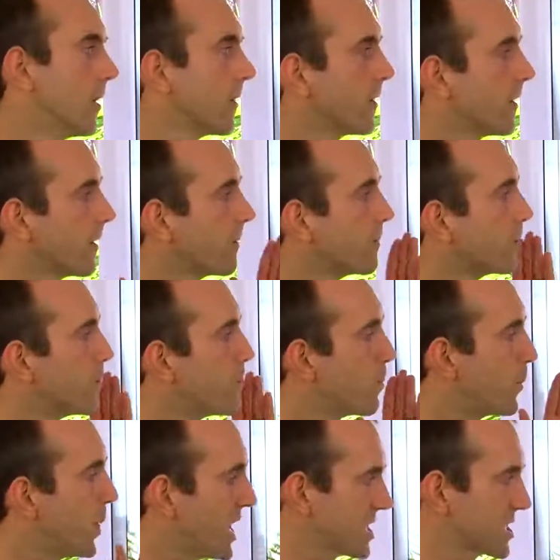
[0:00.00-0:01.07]
the
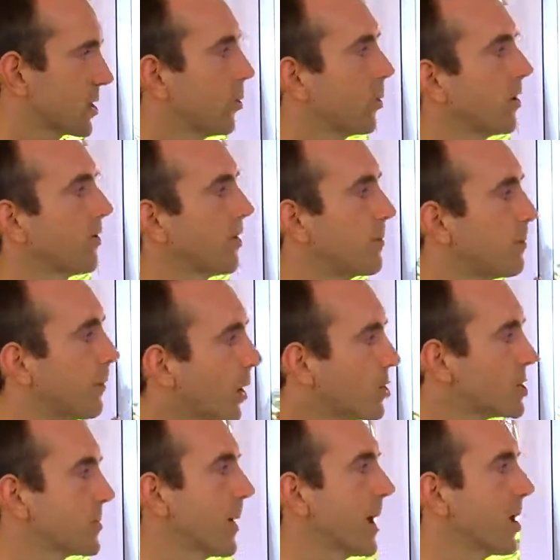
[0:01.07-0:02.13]
best quality,
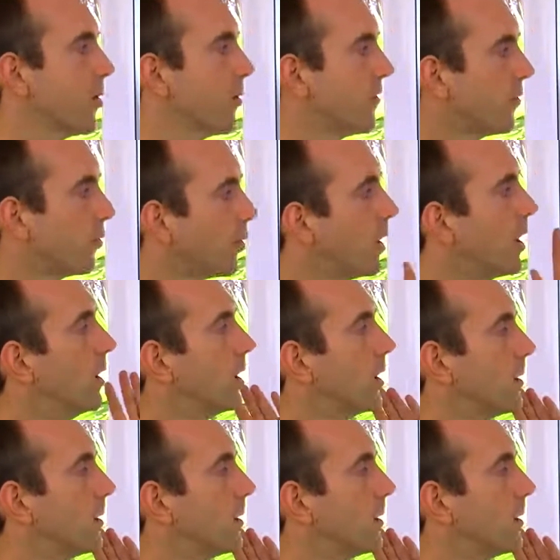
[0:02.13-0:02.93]
most powerful,